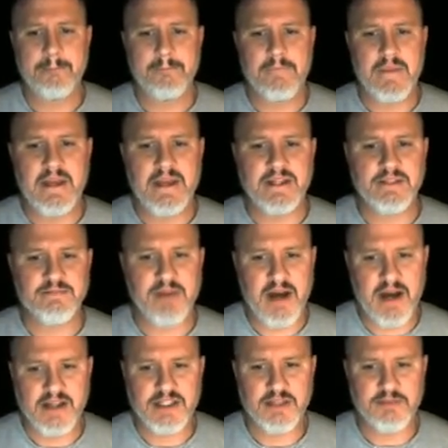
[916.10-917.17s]
it's
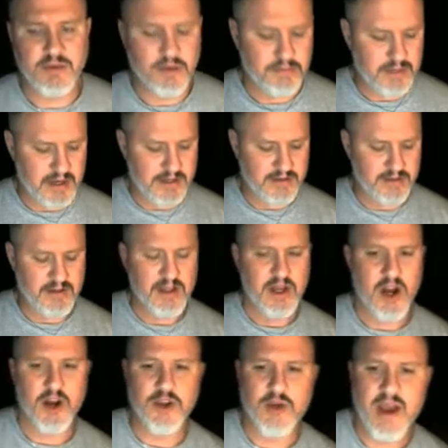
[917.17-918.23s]
possible. But
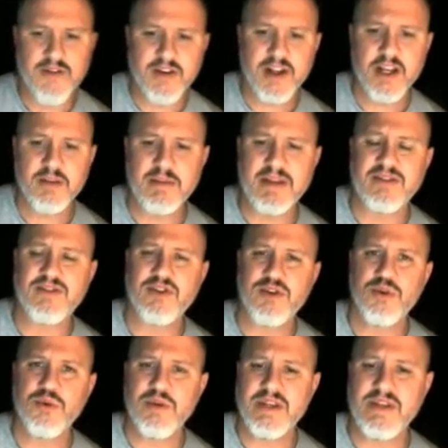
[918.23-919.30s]
are you ever going to be
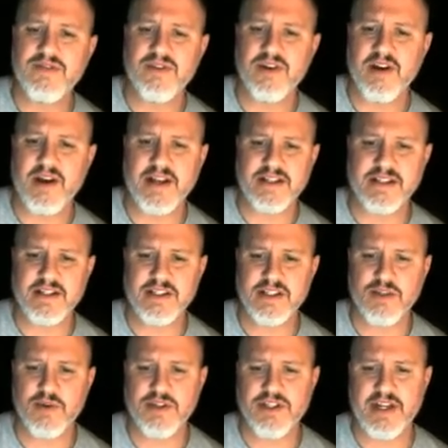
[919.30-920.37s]
two different heights? This is the
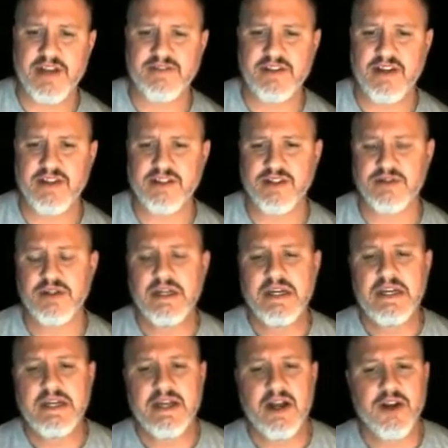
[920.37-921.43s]
question I have to ask you.
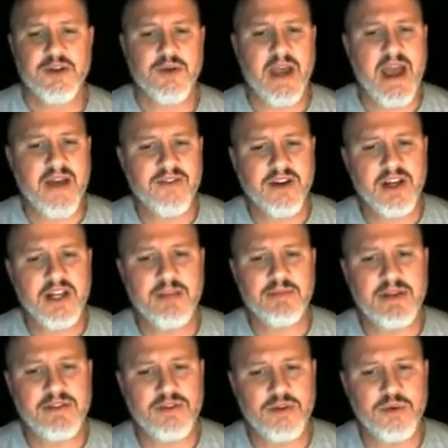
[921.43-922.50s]
Are you ever going to
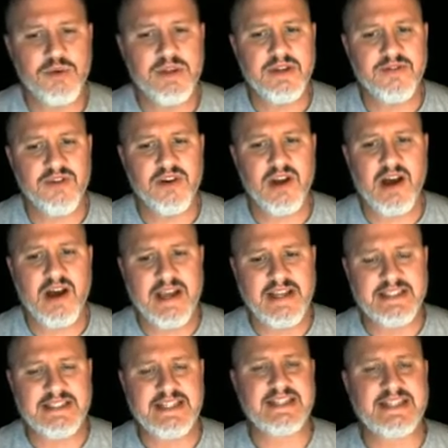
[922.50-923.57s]
be two different
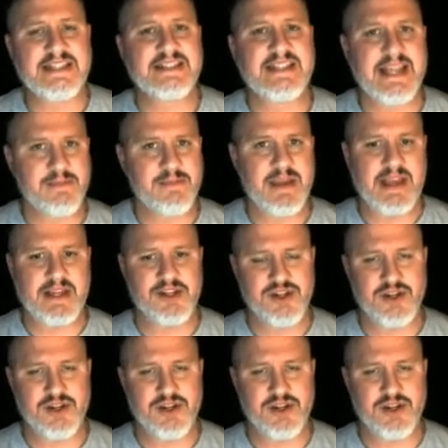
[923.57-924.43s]
heights at the same age?